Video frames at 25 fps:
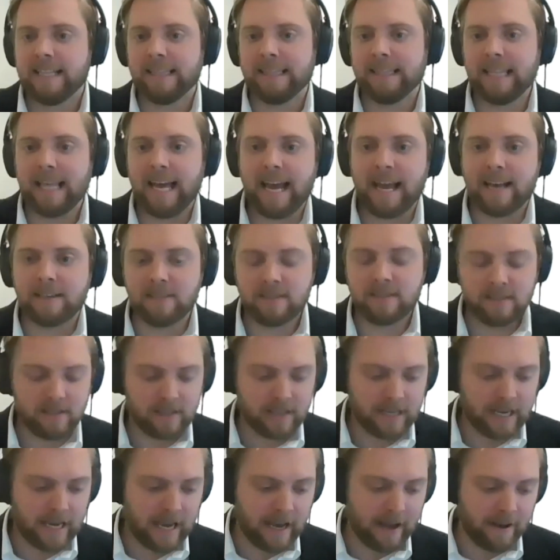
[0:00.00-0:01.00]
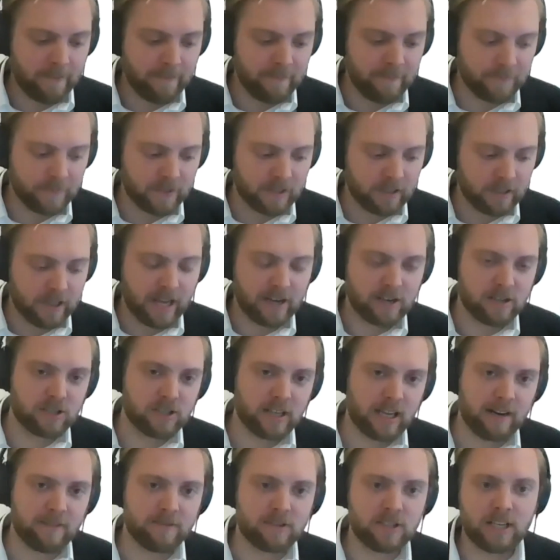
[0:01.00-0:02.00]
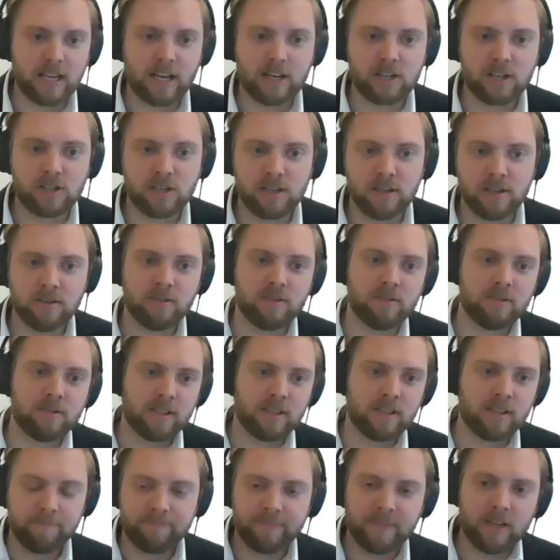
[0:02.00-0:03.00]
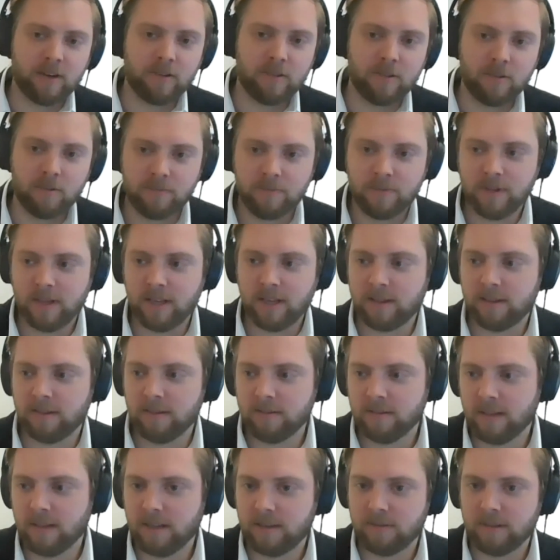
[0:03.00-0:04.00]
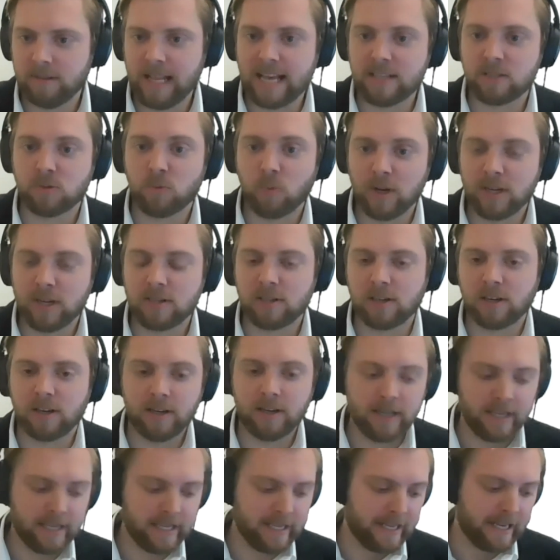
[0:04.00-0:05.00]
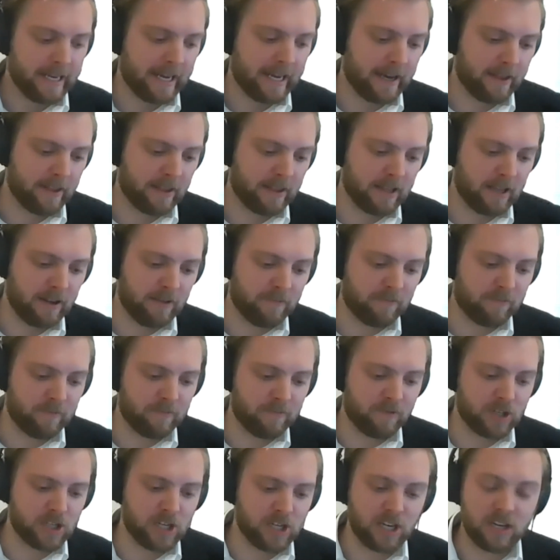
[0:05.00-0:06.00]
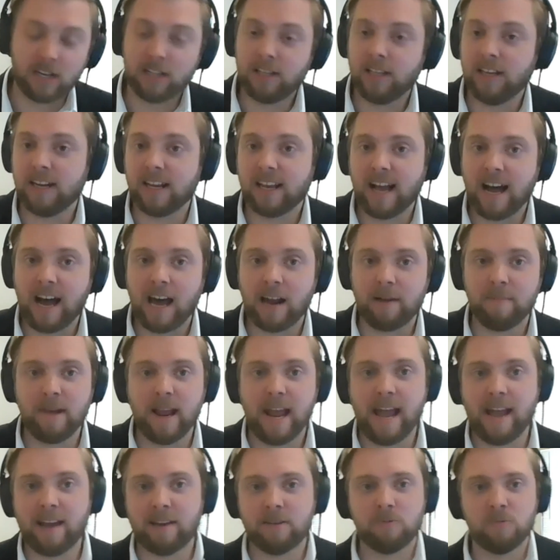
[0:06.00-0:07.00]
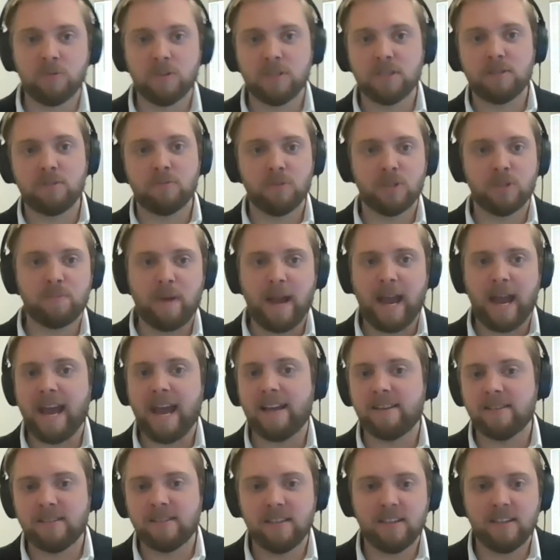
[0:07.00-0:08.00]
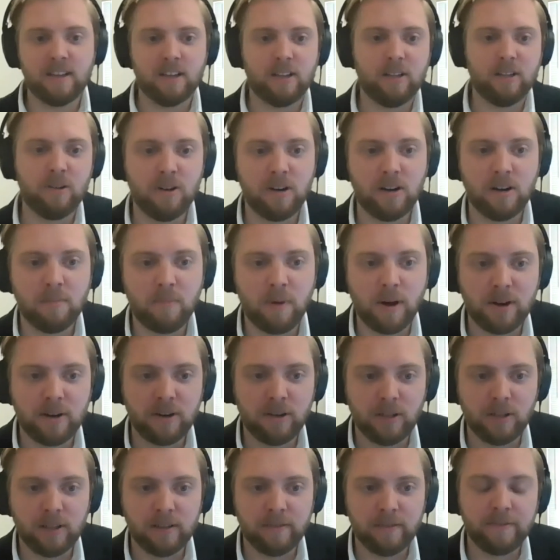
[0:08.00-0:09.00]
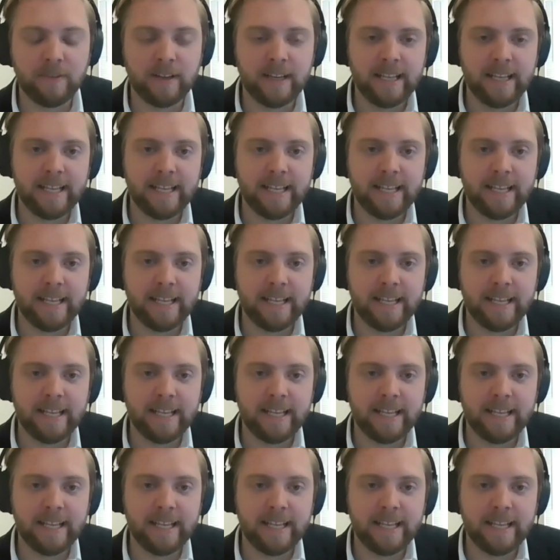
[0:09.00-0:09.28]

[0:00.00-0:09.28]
last legislative session, or last winter, the Virginia Clean Economy Act was passed that included a bundle of